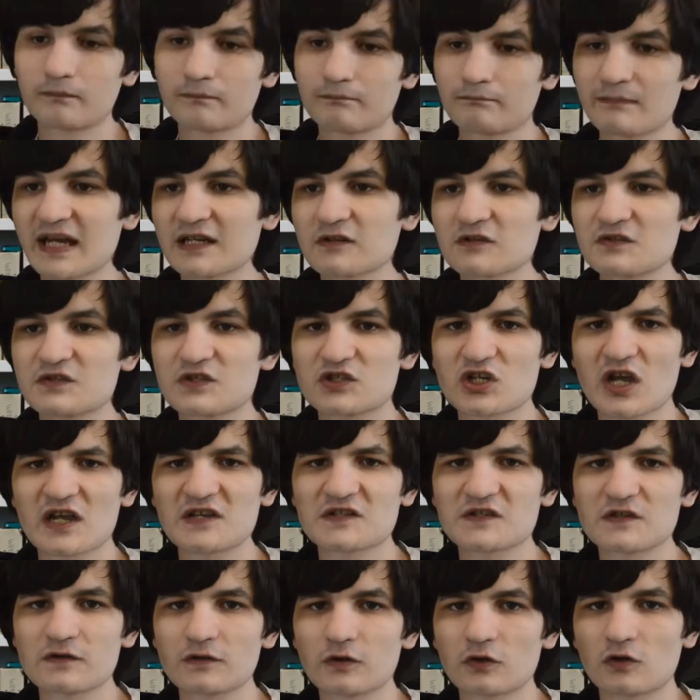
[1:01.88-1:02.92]
Magnus
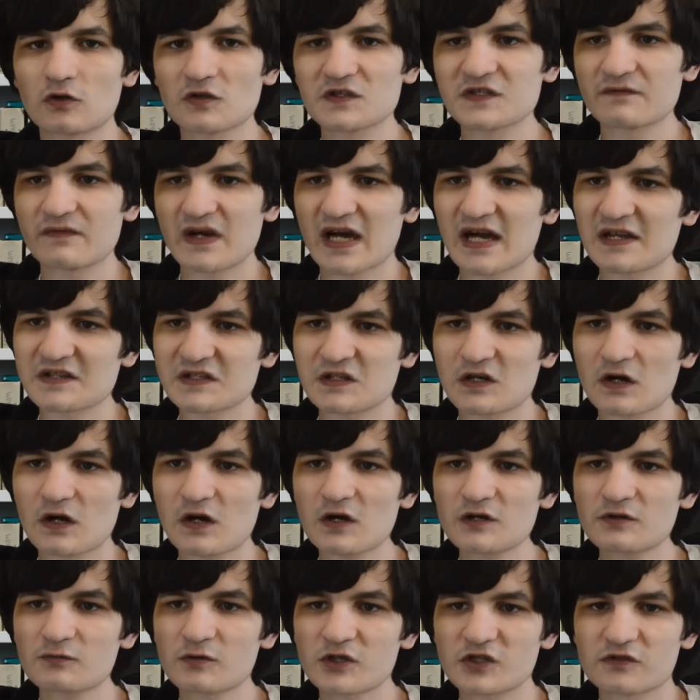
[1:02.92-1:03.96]
Chase and the Gods of
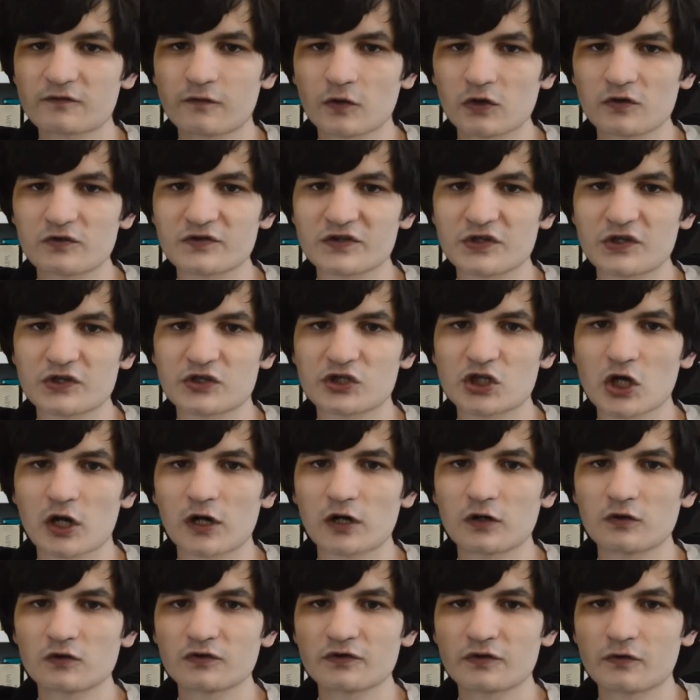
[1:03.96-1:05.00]
Asgard, which follows the
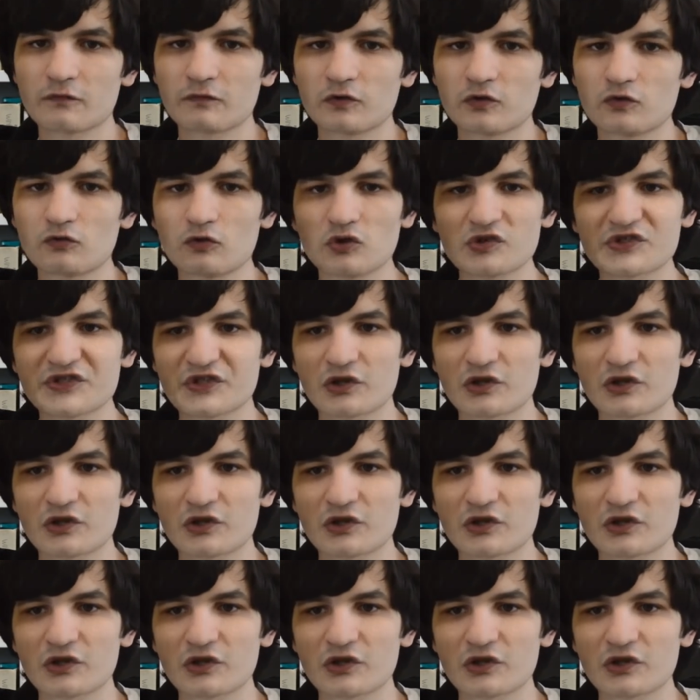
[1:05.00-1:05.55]
child of a Norse